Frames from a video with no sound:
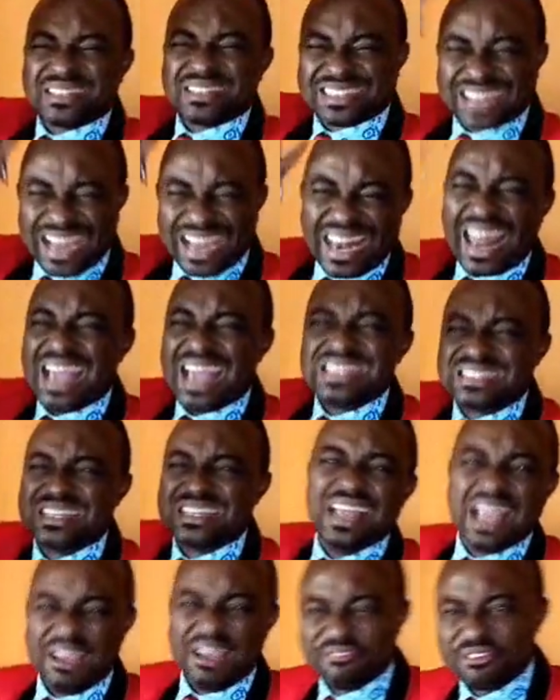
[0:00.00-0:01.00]

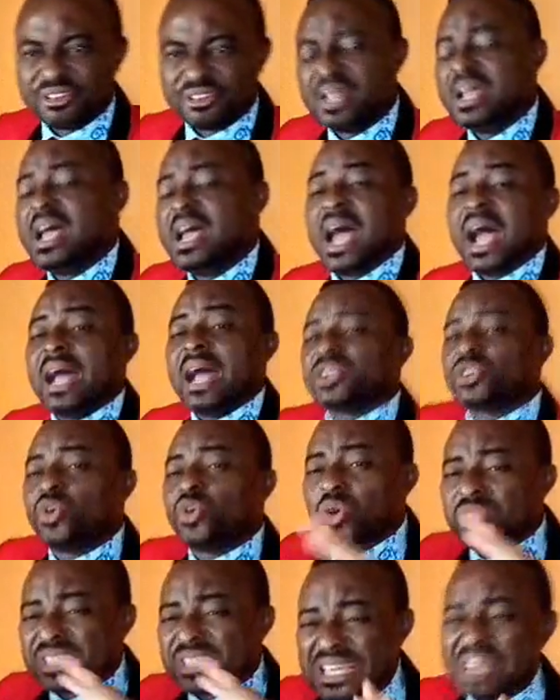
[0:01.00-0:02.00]
practicalized in heaven
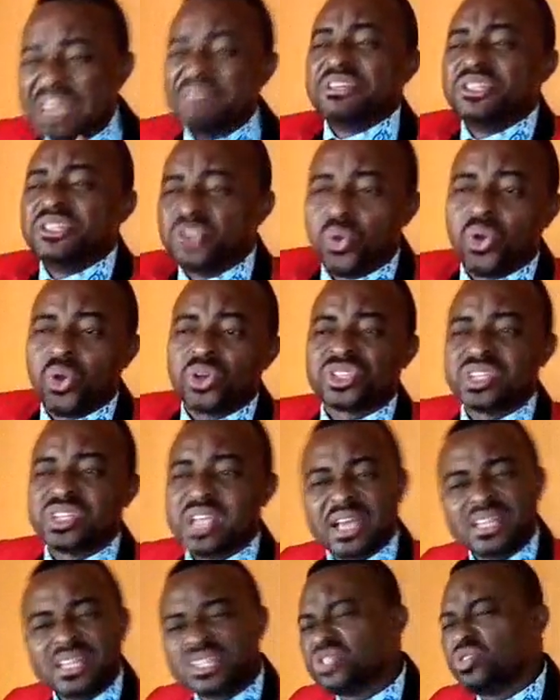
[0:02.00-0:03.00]
and God gave it to
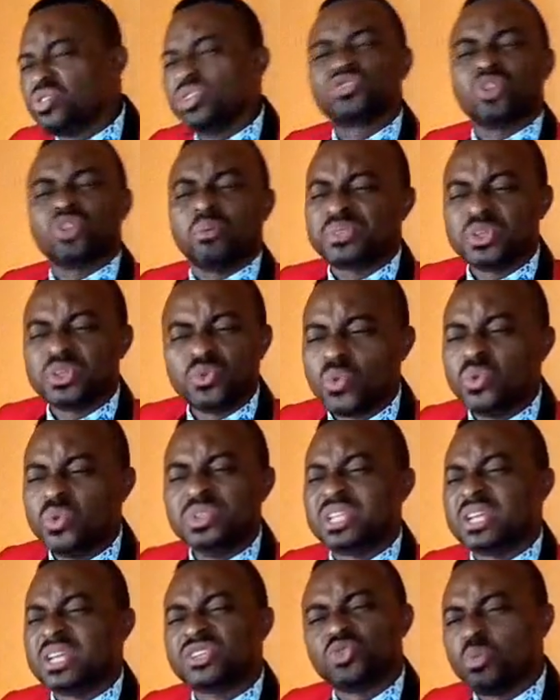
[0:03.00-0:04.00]
us here is not something
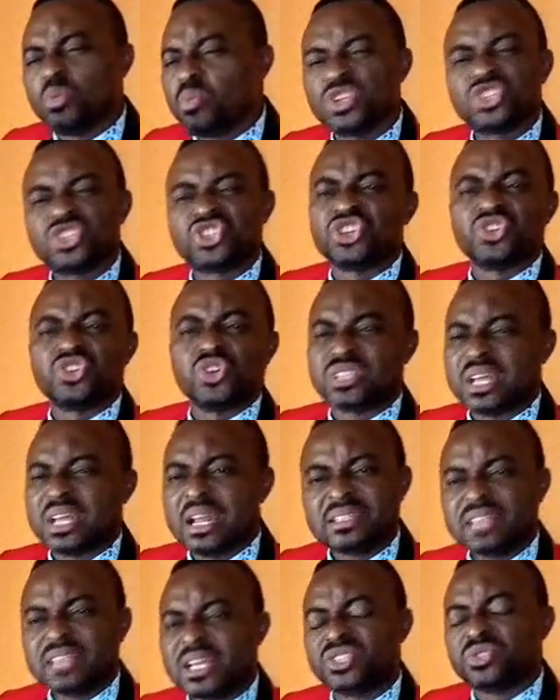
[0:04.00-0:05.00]
we will take so much
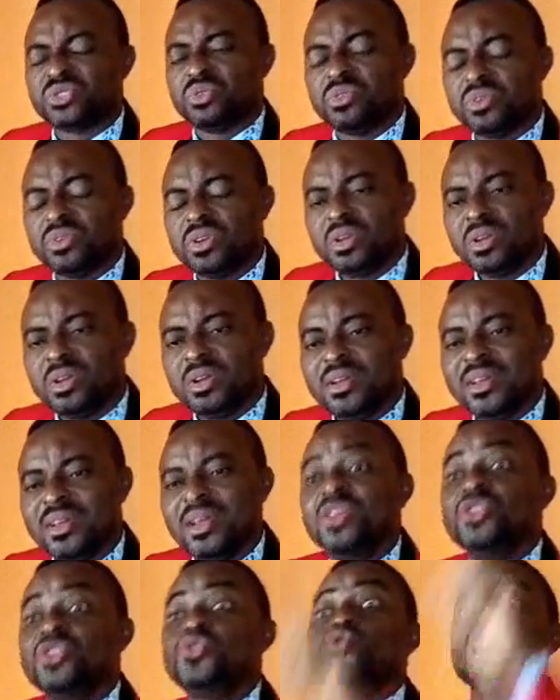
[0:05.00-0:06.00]
serious and attached
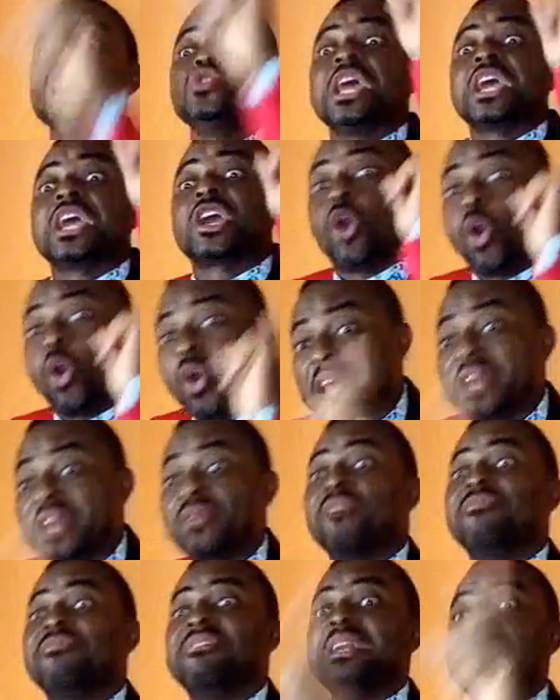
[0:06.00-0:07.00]
to. The
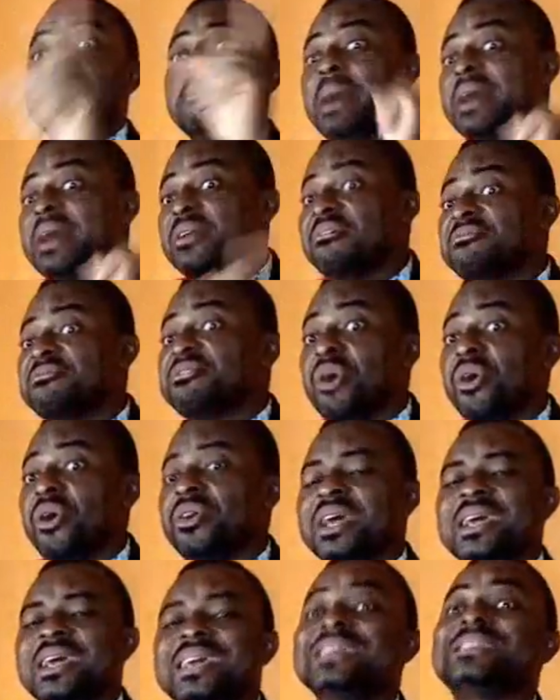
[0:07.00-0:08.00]
calling of any man of
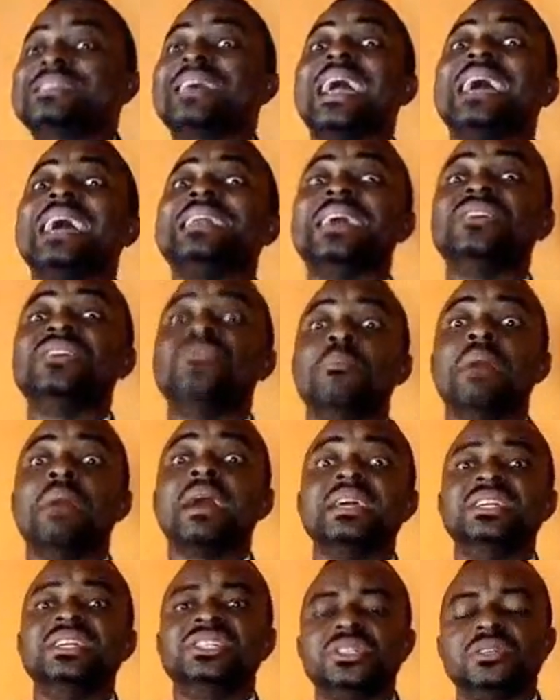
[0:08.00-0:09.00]
God is higher than your
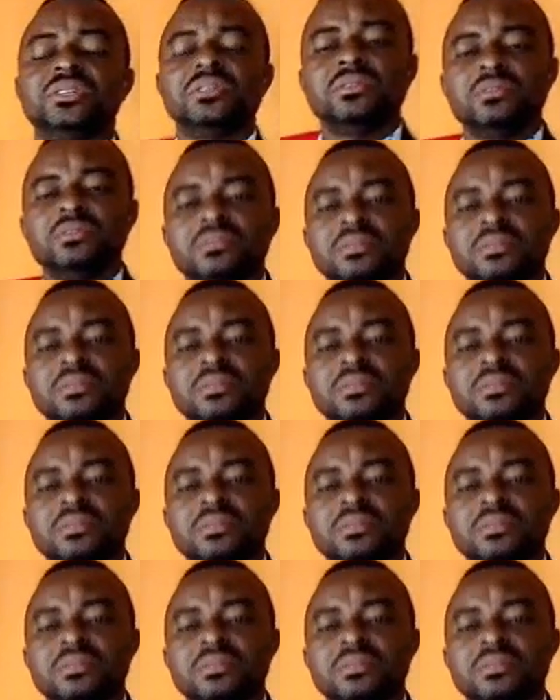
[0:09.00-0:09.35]
marriage.